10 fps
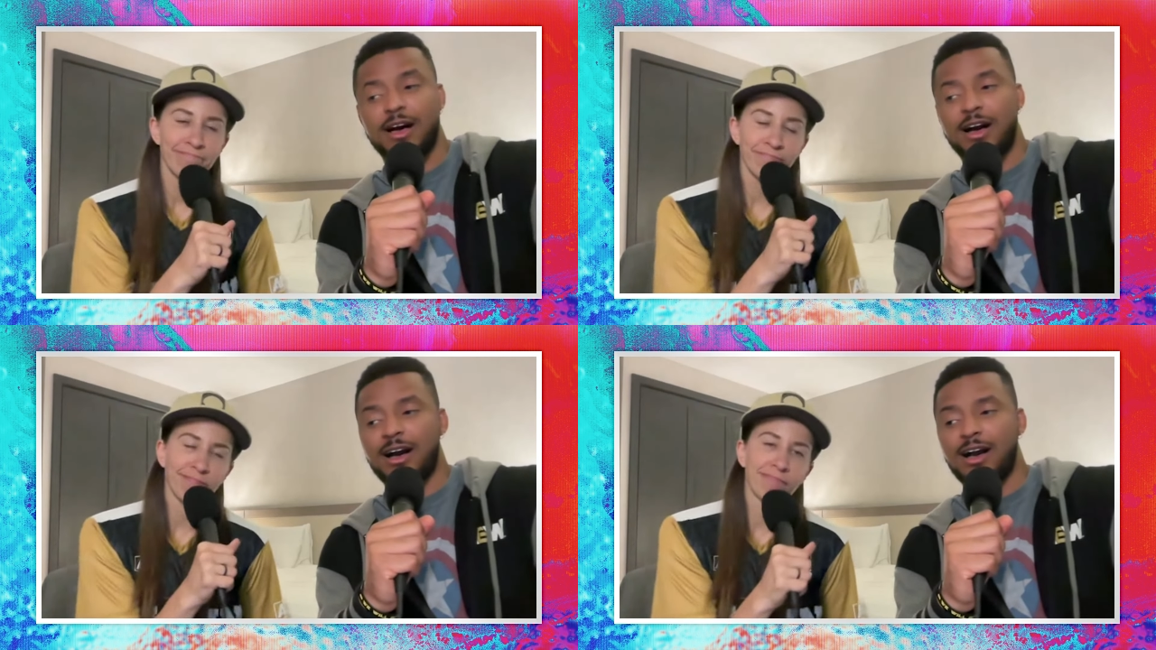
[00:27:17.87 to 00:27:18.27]

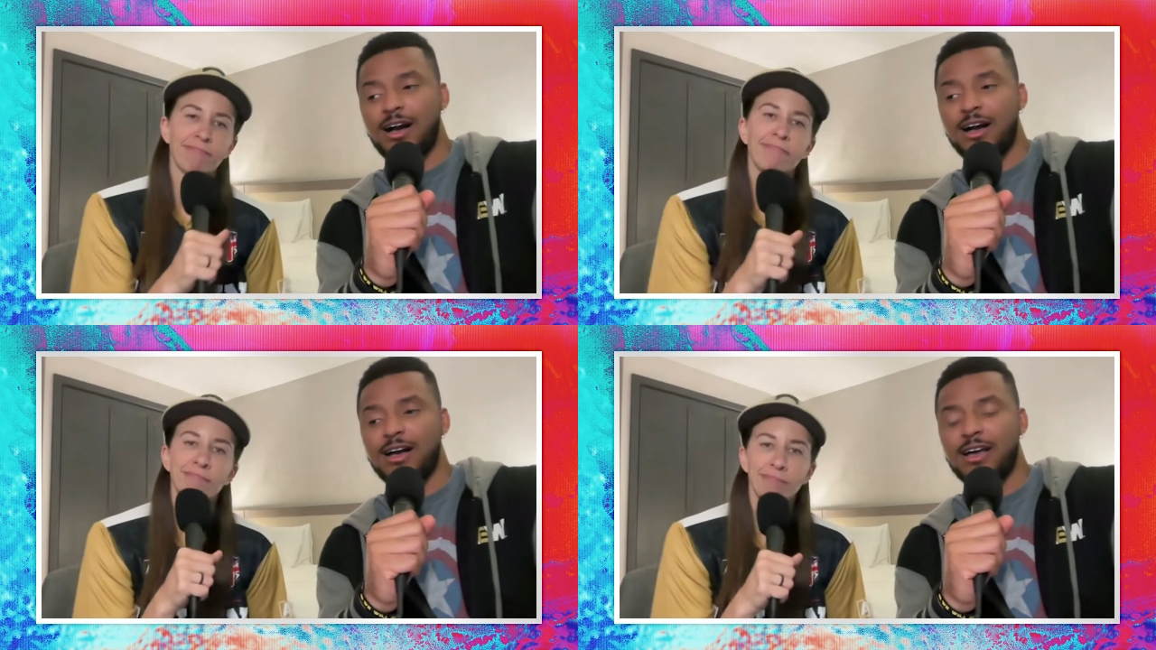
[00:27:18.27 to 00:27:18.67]

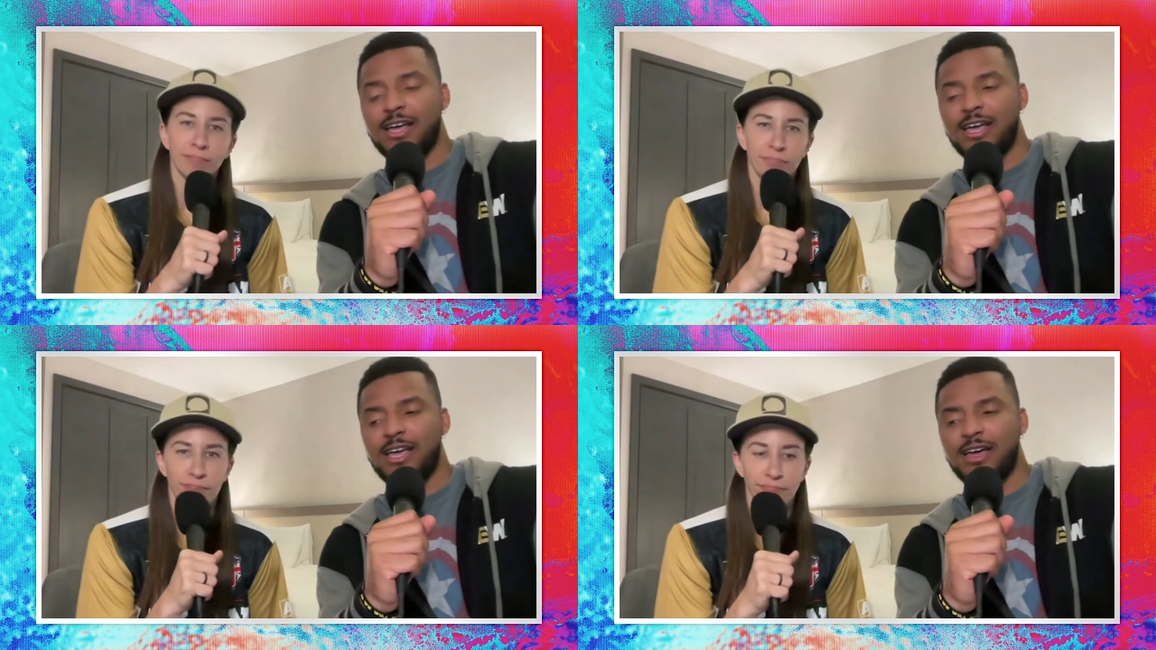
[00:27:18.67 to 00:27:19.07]
Speaker 1: uh,
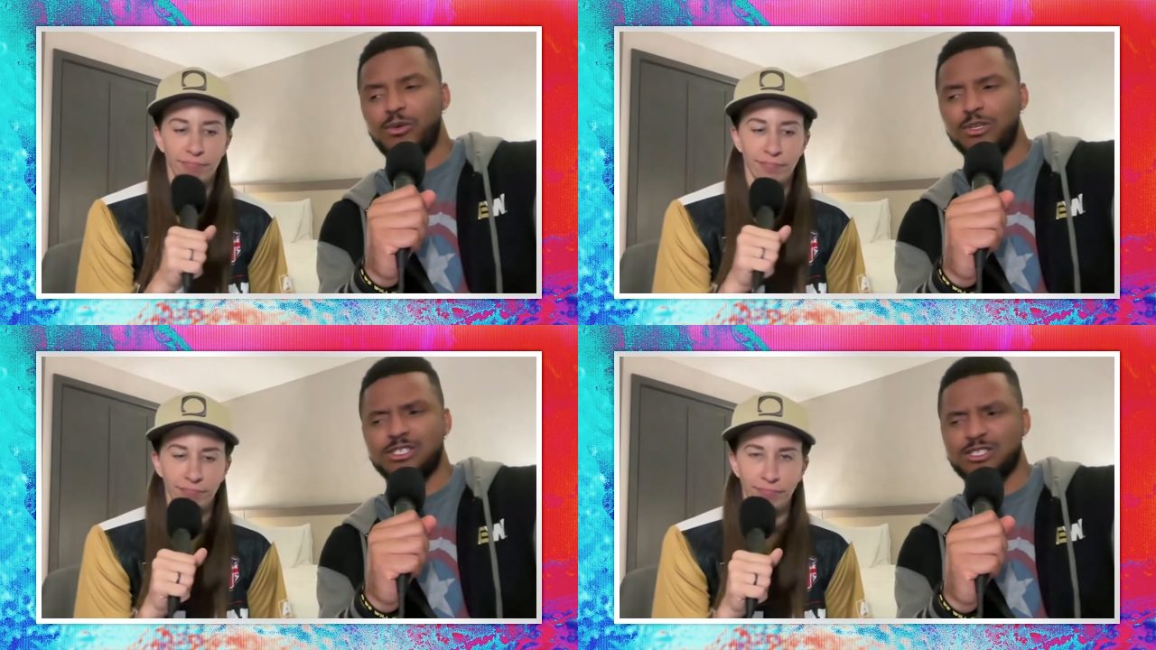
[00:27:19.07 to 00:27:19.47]
and, eh,
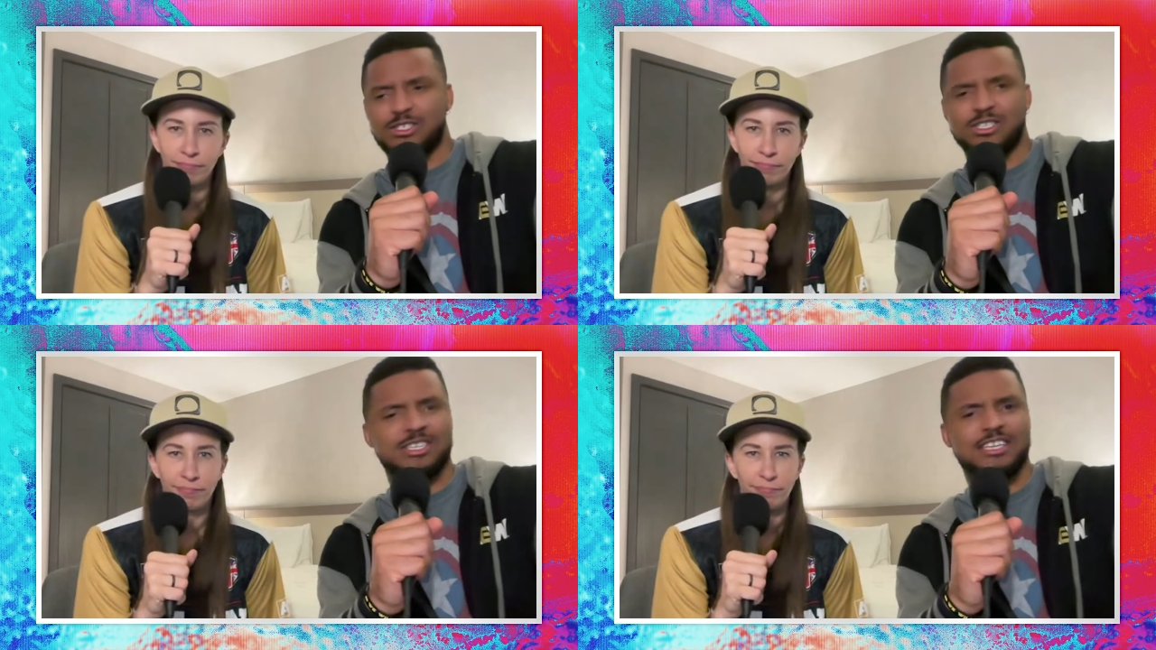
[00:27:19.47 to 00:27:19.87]
which is
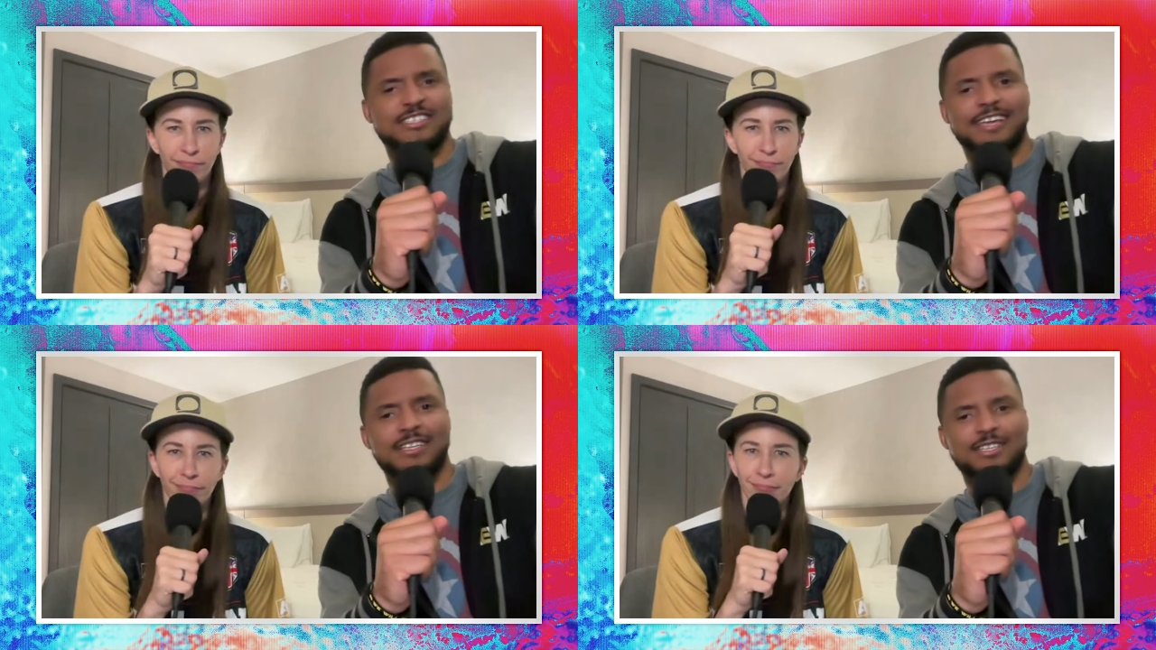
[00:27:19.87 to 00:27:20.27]
just
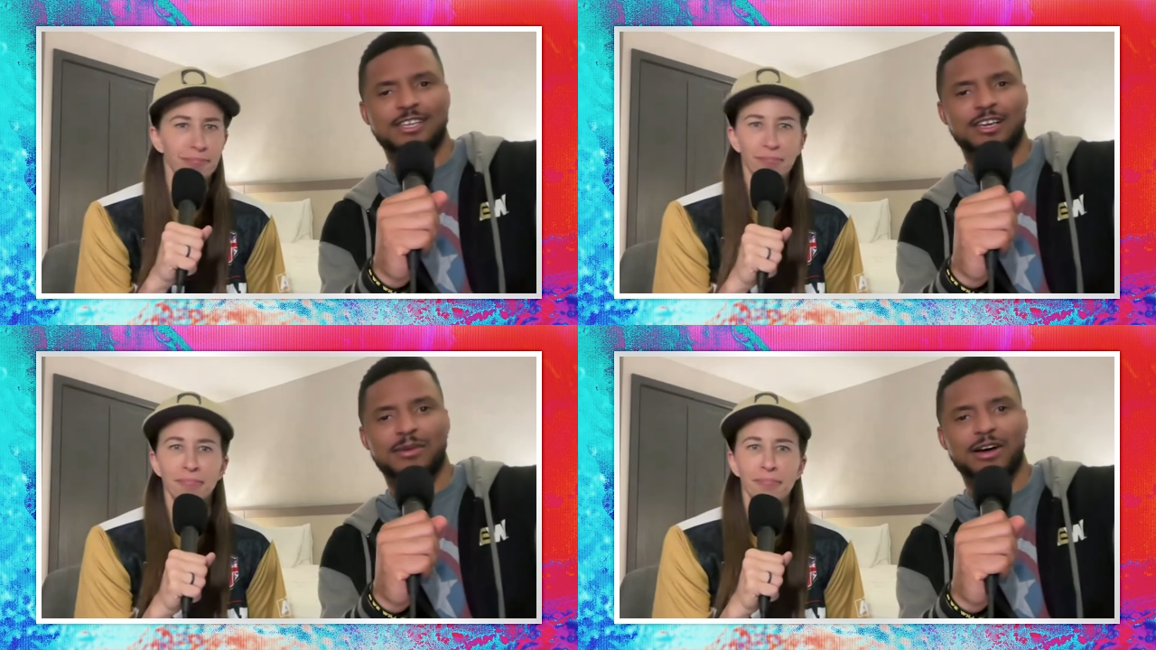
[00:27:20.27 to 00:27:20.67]
insane to
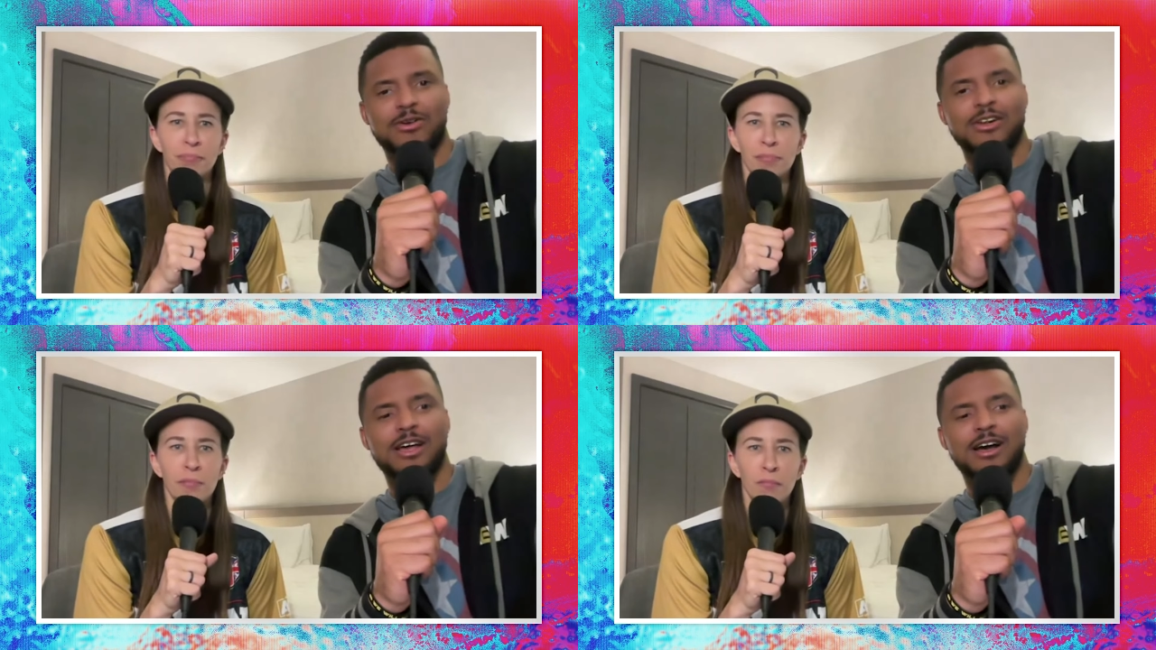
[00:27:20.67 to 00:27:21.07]
think about